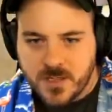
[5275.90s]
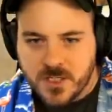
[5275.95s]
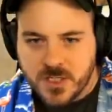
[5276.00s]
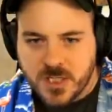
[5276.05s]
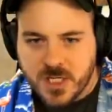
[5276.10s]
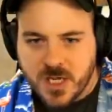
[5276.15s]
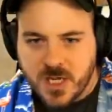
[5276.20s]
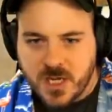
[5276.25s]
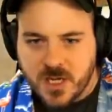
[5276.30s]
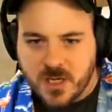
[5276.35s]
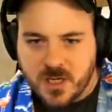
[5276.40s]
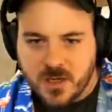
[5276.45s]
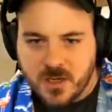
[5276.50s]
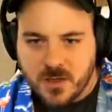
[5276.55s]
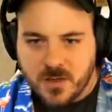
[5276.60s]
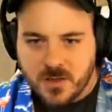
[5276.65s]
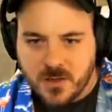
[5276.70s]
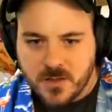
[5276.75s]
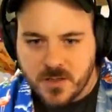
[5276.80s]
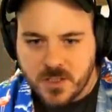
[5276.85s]
this cake.
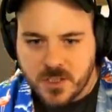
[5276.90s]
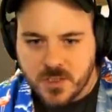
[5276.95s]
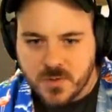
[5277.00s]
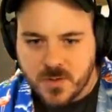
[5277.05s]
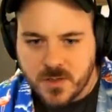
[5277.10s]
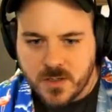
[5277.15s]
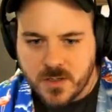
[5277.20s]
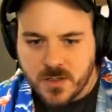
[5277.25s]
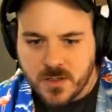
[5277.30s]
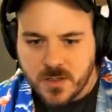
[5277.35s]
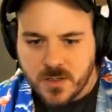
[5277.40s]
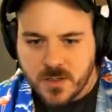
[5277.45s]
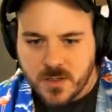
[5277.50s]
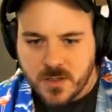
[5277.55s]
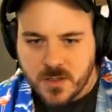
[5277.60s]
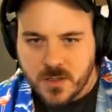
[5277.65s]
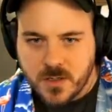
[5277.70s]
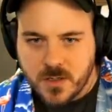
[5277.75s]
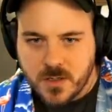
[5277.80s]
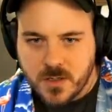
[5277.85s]
This one.
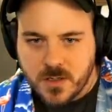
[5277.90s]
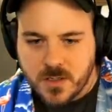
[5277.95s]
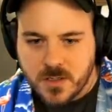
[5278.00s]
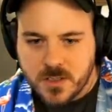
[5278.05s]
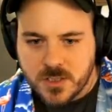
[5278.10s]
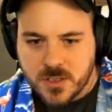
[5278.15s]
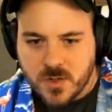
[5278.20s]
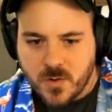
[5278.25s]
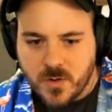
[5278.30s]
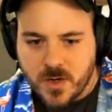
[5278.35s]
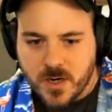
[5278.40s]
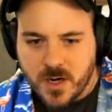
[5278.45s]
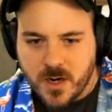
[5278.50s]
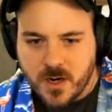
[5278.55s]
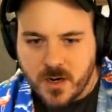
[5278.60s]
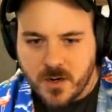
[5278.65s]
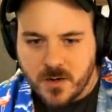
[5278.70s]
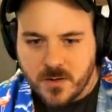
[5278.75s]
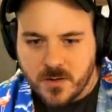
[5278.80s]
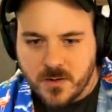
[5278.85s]
It's going
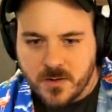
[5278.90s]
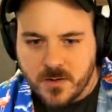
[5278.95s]
here.